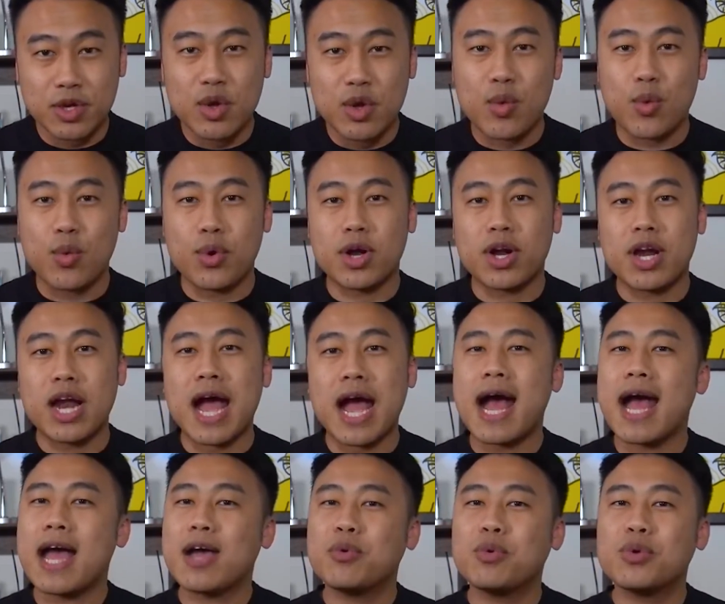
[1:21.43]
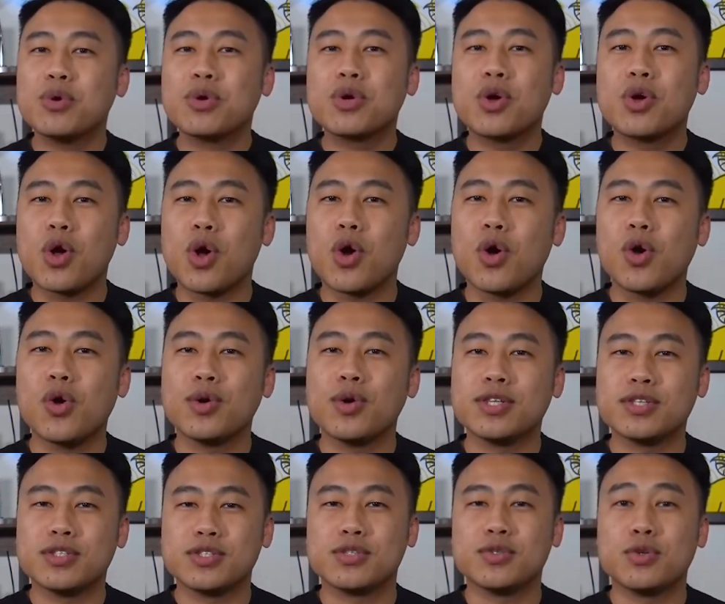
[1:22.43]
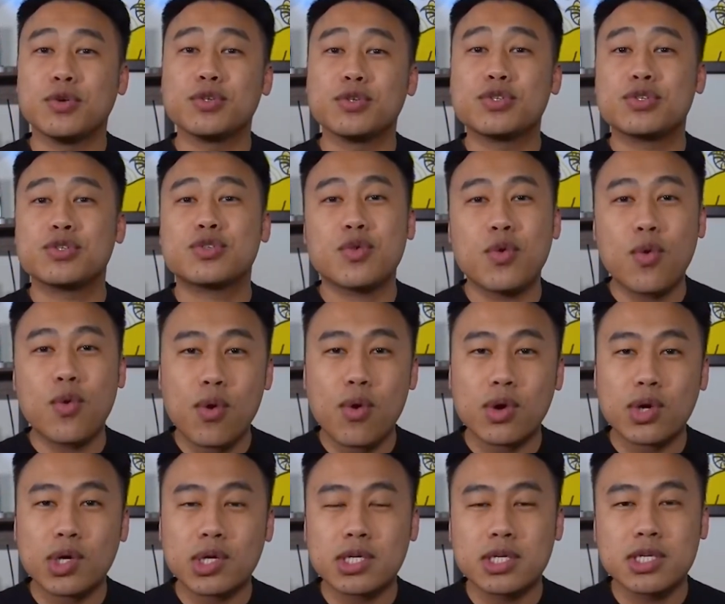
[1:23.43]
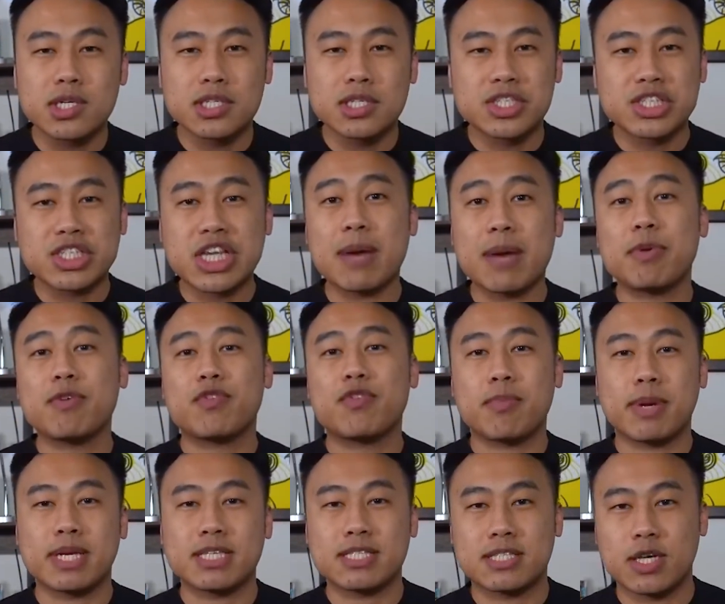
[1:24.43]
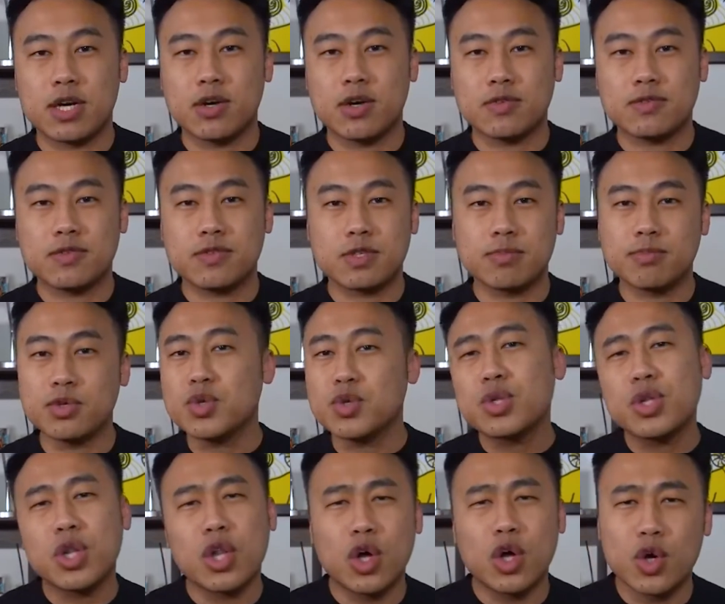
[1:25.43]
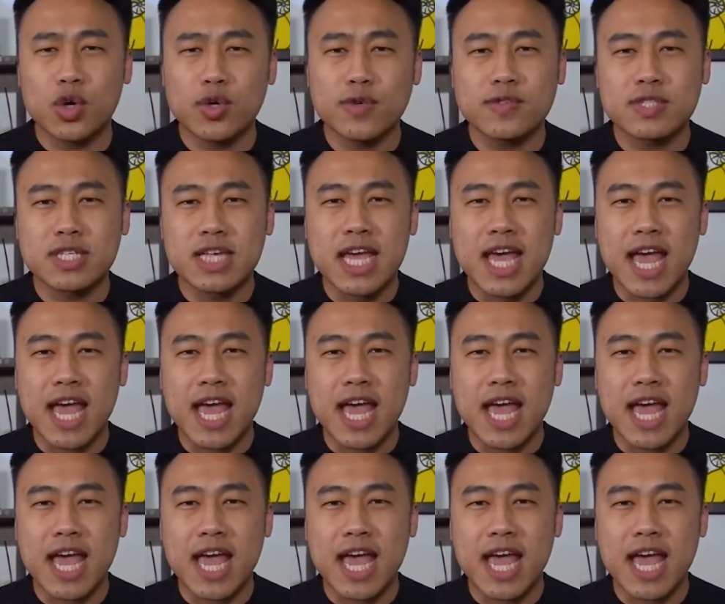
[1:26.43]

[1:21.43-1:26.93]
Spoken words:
where I will go into a store shopping for myself, some new clothes,